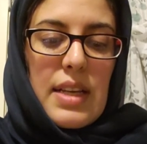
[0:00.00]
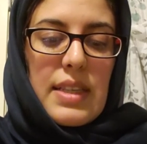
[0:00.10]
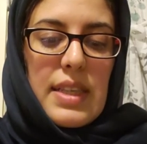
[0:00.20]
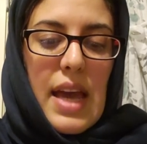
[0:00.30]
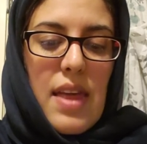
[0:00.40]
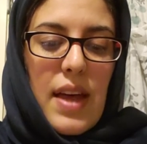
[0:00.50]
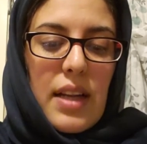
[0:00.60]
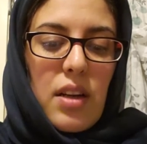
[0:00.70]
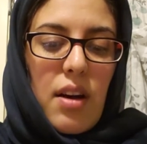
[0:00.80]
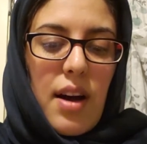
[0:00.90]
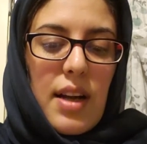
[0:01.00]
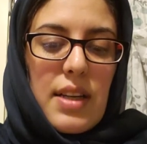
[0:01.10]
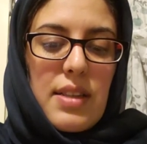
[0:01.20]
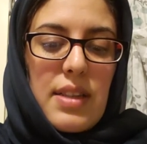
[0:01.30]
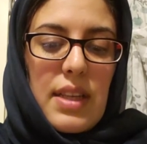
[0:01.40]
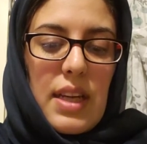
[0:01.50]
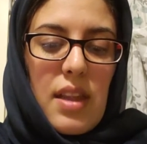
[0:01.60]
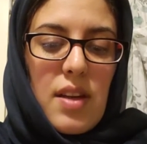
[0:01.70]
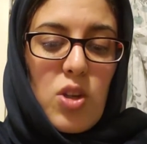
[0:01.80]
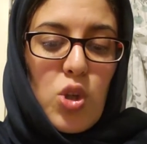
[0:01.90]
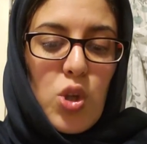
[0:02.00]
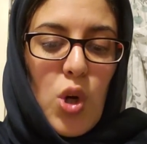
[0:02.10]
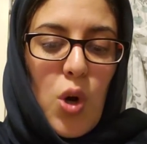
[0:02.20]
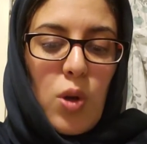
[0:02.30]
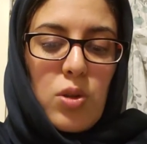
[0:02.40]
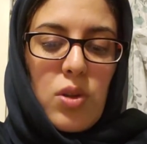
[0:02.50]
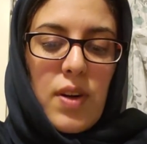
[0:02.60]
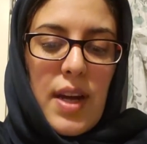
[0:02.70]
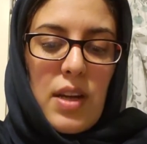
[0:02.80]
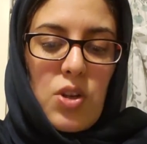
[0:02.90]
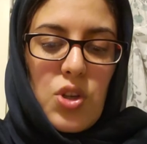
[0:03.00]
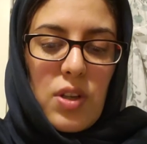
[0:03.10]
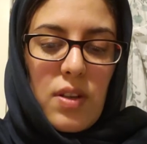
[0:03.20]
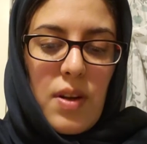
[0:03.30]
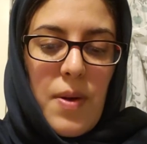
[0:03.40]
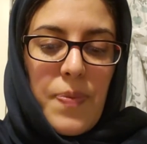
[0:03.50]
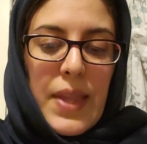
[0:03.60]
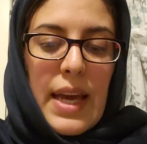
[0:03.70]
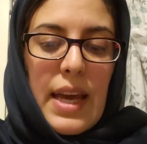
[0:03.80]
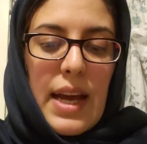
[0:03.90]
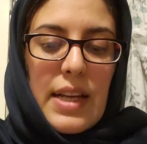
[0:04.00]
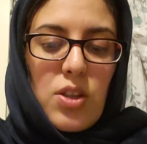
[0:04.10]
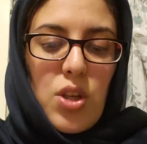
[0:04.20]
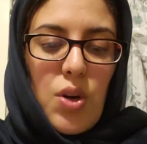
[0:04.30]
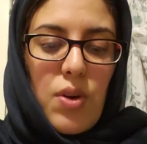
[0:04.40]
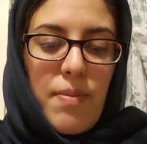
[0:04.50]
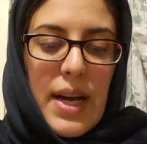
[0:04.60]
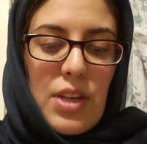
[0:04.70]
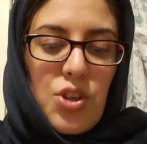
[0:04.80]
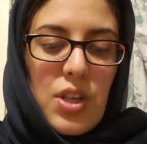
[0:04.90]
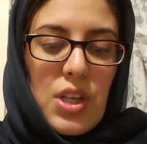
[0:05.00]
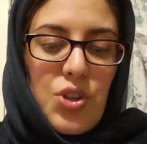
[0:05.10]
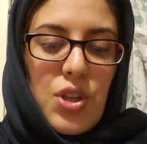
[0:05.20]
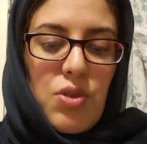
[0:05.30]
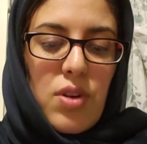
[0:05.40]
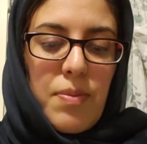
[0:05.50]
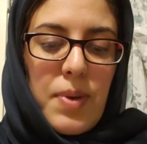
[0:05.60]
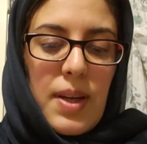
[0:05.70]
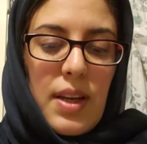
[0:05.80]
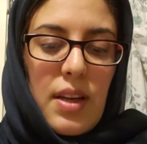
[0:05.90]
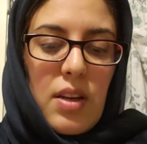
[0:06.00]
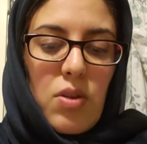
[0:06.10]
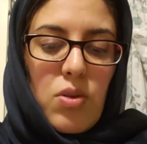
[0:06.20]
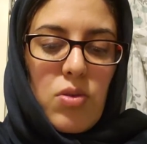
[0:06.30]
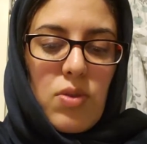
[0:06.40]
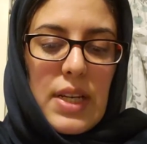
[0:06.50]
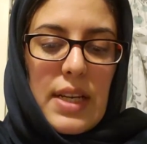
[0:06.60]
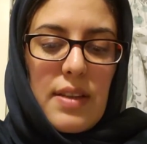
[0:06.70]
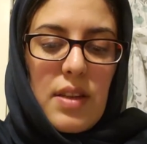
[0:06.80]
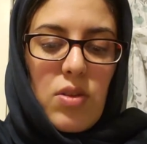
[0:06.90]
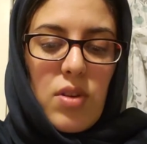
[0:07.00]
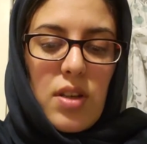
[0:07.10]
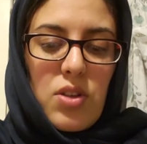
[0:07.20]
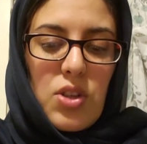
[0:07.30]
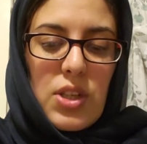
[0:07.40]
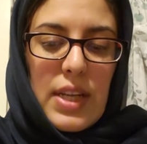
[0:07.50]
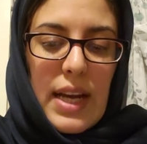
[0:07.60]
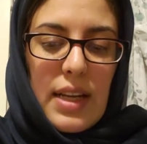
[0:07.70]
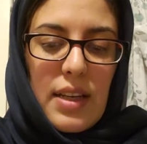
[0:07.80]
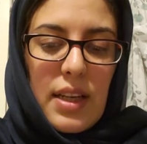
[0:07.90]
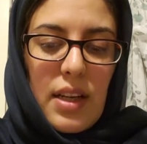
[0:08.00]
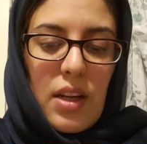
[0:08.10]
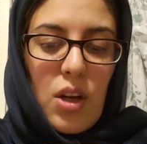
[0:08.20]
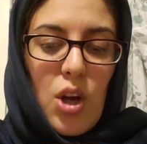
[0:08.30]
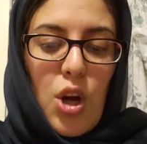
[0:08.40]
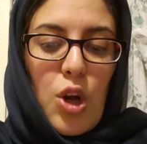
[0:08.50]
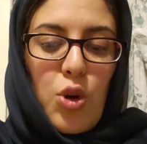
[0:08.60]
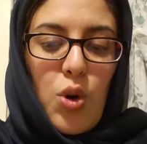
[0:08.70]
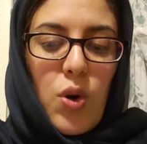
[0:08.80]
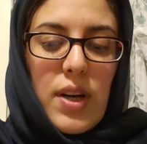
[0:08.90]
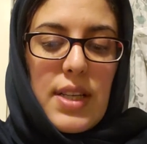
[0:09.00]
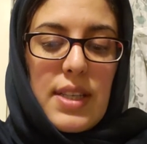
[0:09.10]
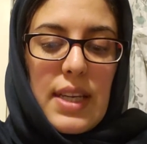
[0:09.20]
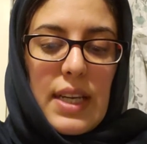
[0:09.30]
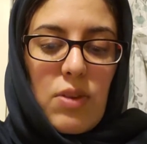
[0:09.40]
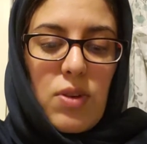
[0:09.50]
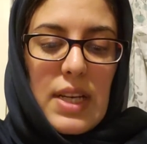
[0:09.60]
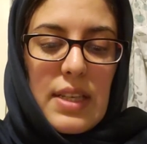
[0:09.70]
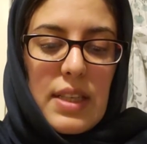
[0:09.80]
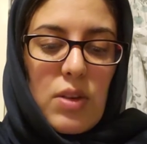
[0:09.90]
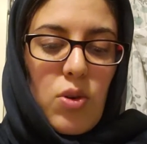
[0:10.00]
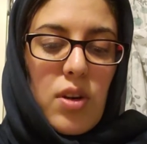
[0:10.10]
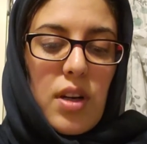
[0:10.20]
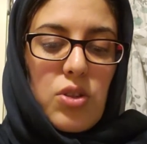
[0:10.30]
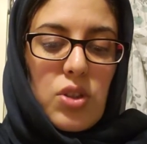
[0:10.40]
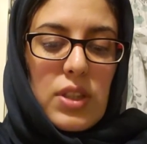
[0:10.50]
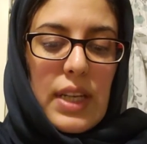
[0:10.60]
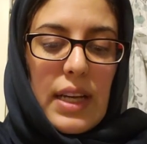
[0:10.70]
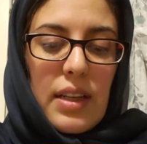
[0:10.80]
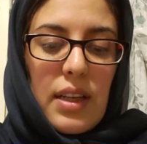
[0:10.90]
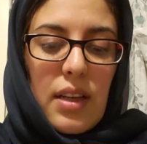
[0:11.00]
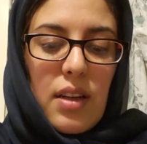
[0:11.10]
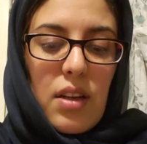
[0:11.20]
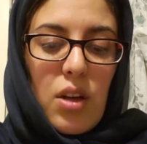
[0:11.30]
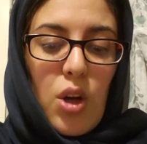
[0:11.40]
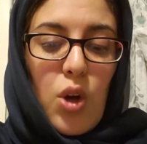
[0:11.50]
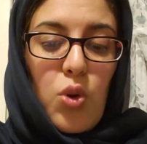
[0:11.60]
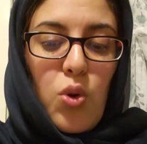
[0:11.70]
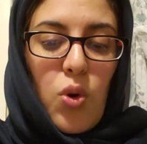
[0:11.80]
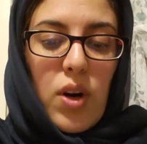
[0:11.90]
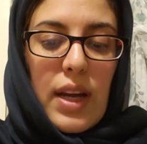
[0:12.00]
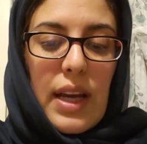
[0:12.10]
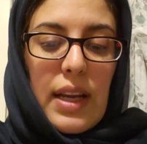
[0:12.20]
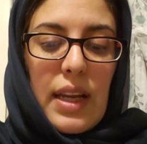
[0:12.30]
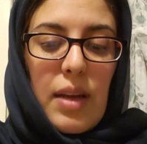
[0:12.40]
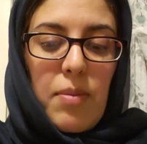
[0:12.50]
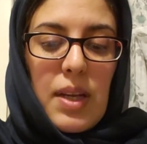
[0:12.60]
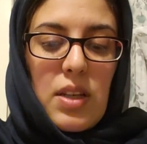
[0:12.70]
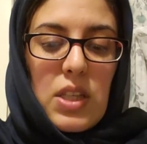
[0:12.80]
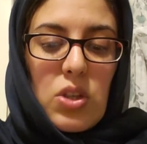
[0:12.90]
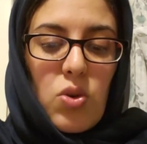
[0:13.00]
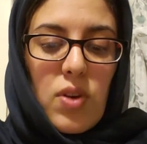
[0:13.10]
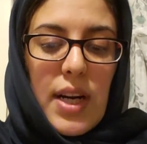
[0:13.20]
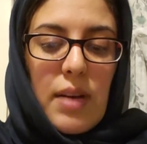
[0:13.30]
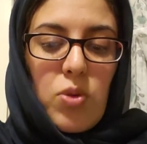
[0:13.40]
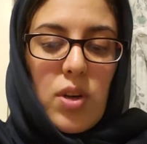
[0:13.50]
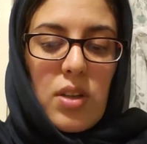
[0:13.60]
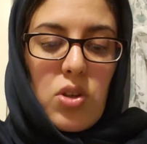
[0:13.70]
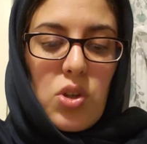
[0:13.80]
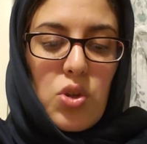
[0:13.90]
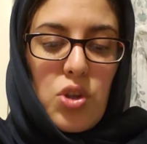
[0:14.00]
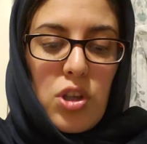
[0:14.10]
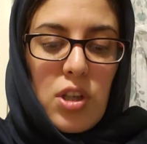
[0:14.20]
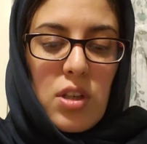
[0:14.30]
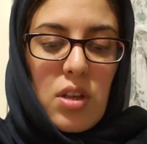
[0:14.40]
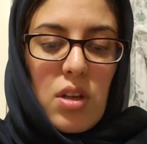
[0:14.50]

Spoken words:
say that God is neither soul nor angel. He has no imagination or opinion or reason or understanding, nor is he reason or understanding. Nor can he be described or understood.